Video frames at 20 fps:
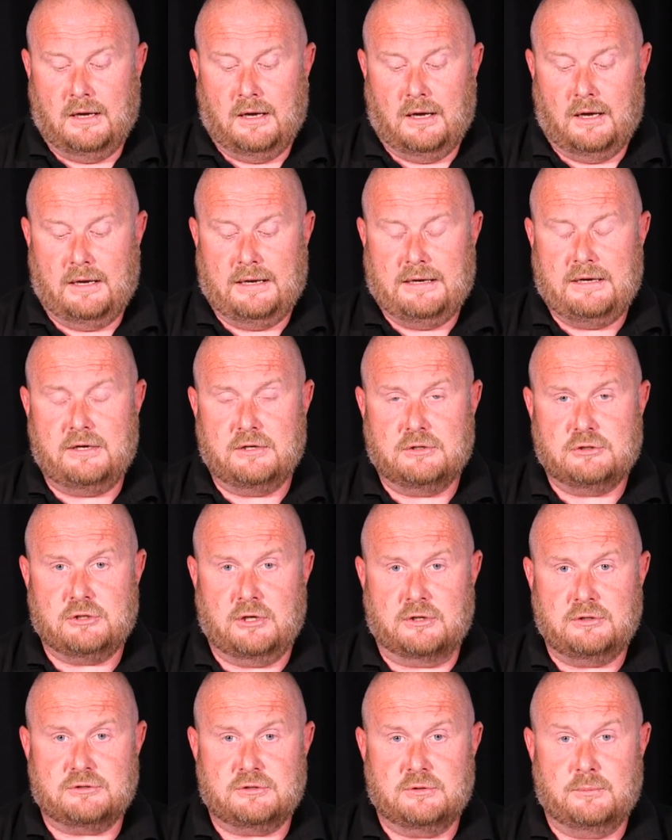in
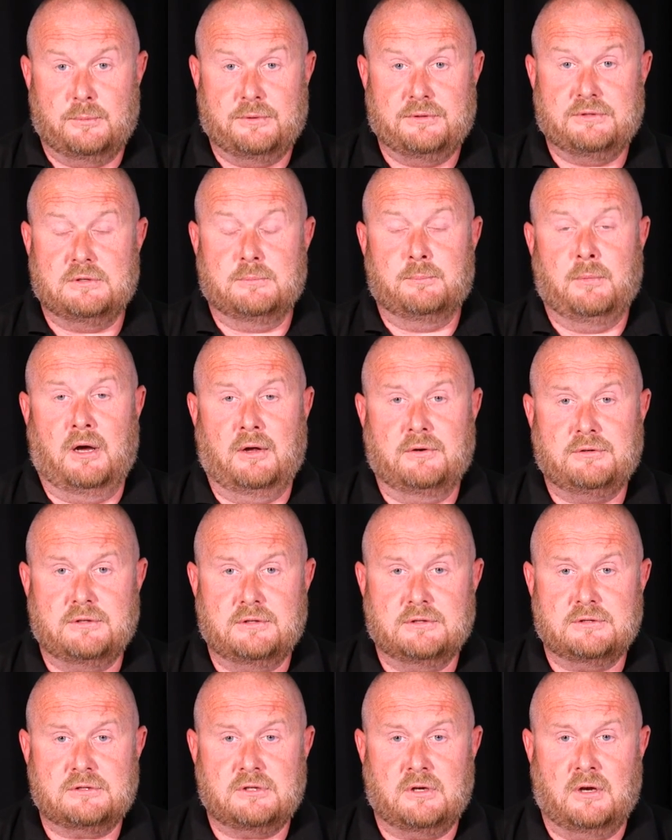conjunction with demand at
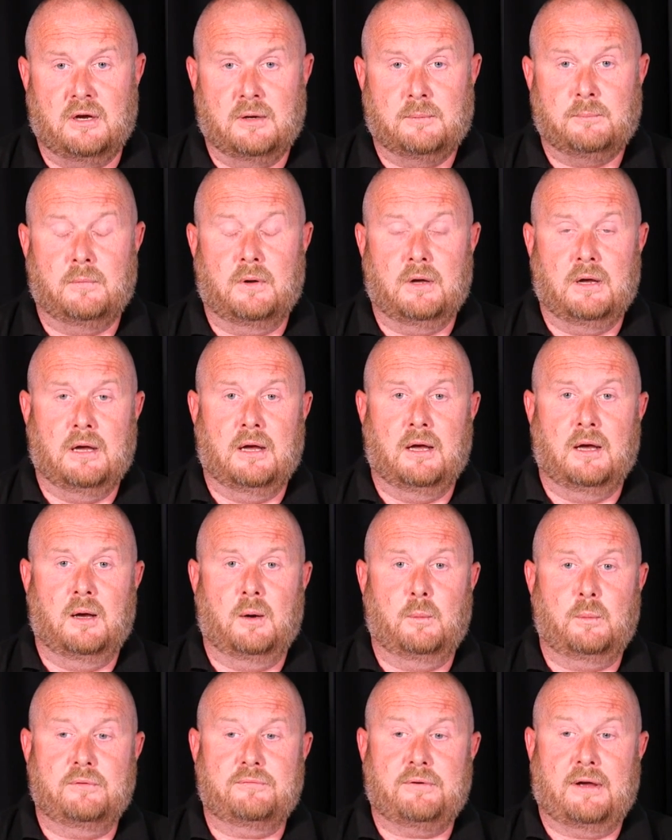the time.
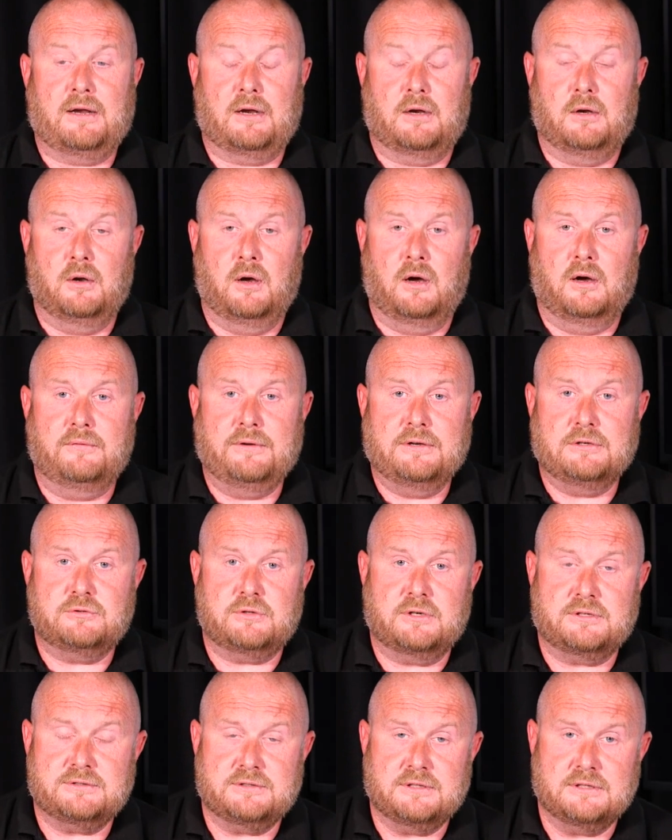We've had a lot of
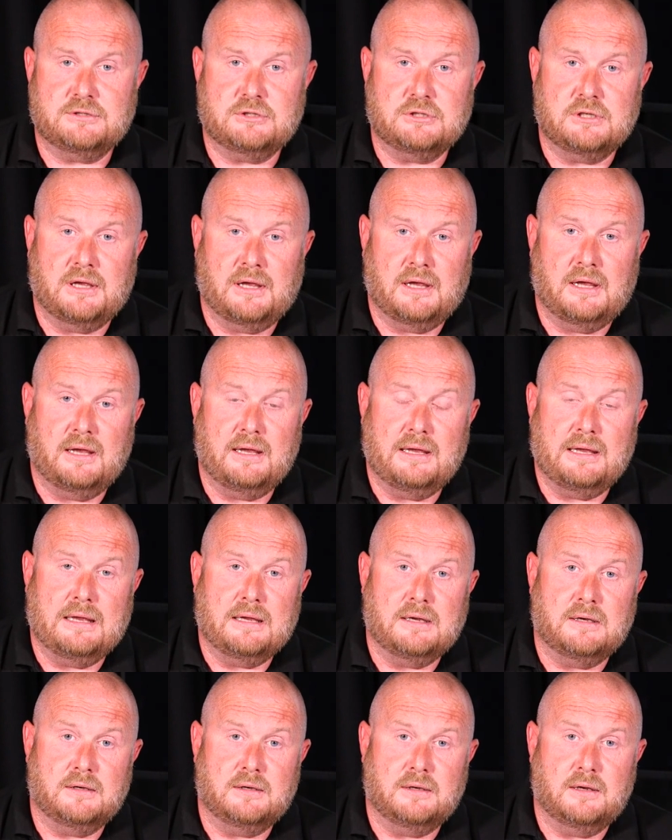interest this year
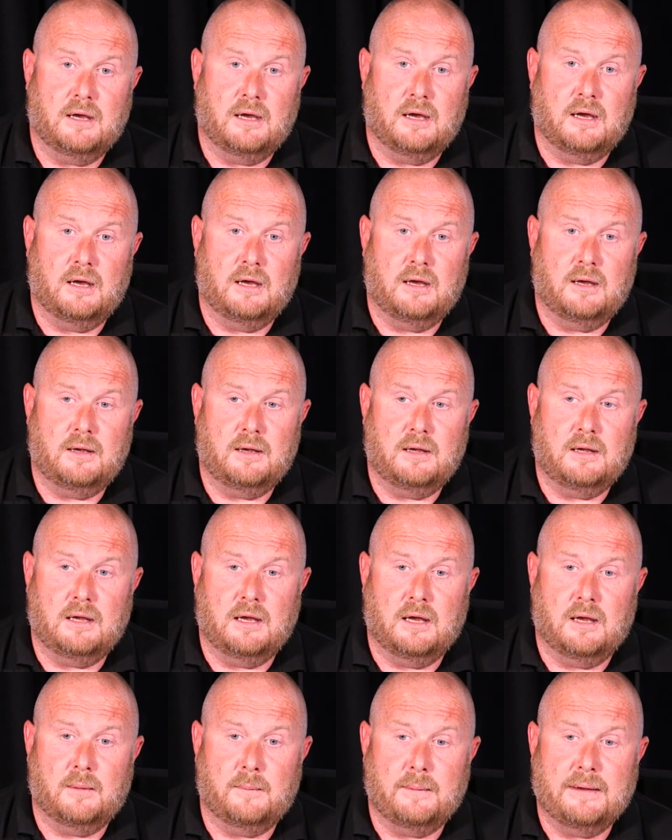in
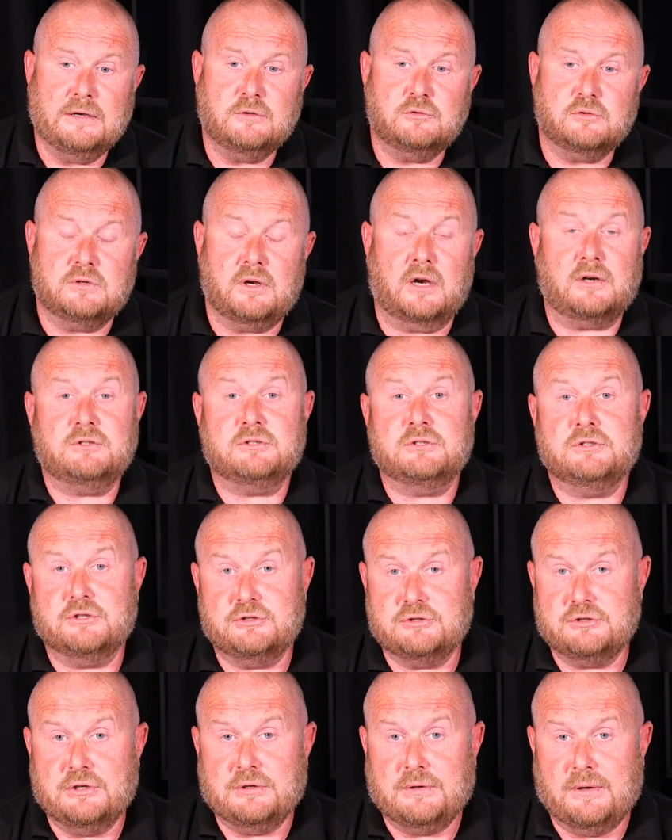introduction to
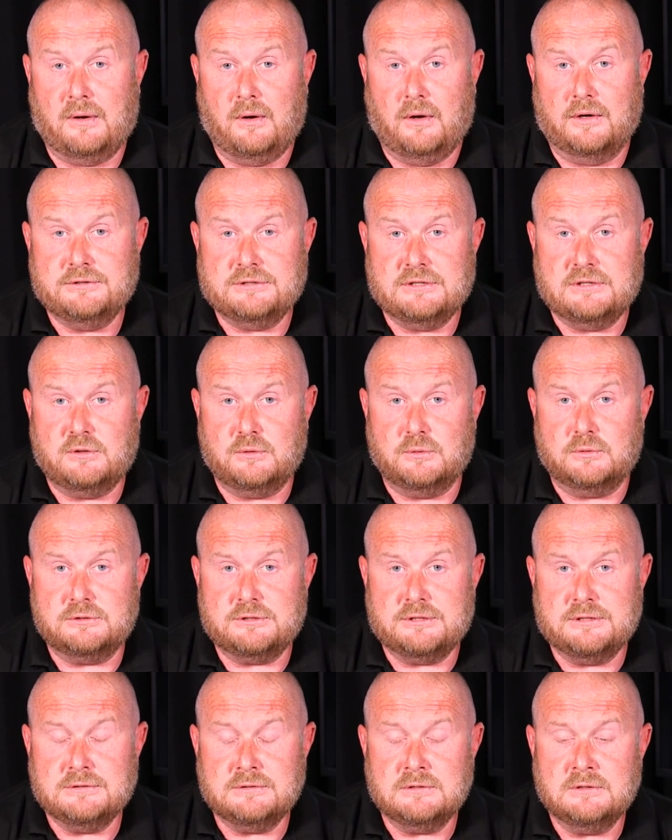studio lighting
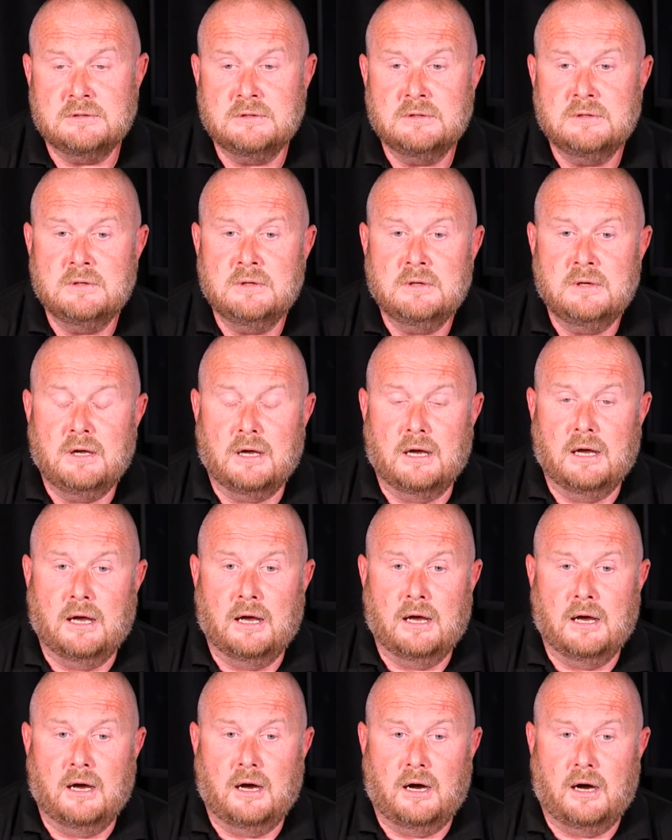courses.
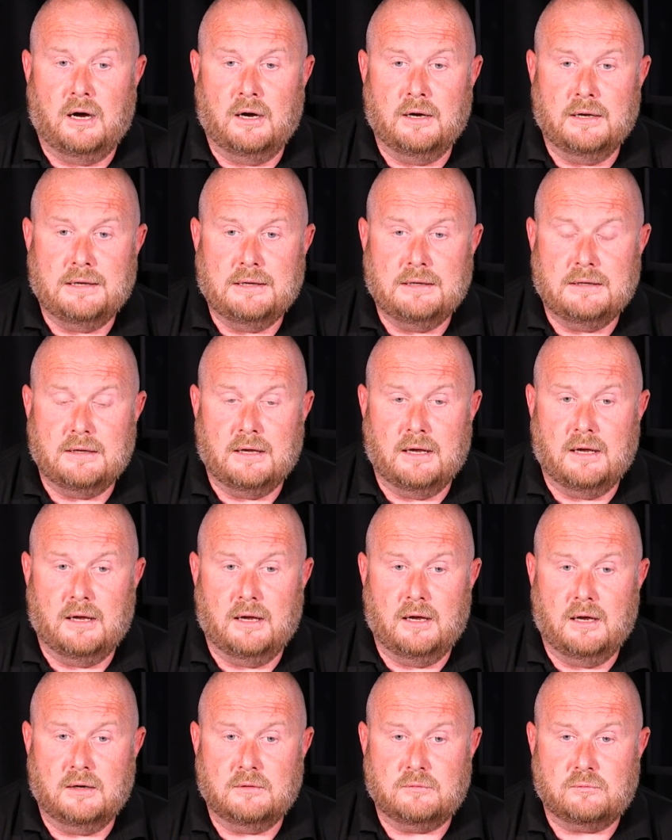I
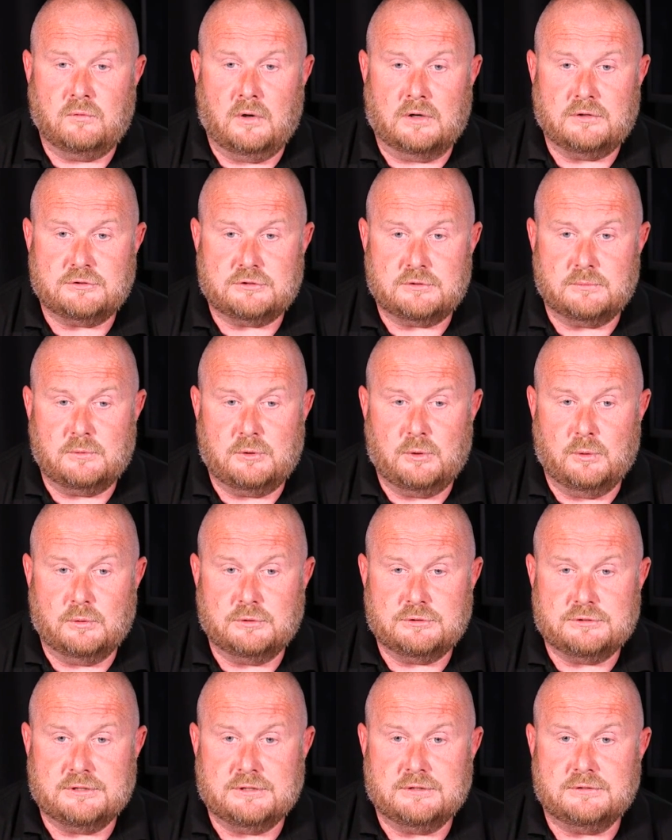have run some
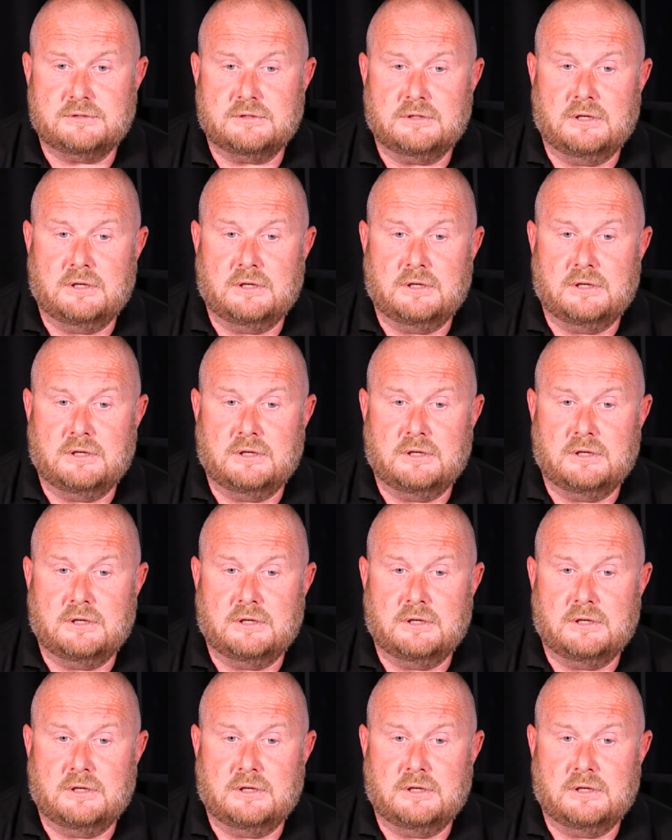courses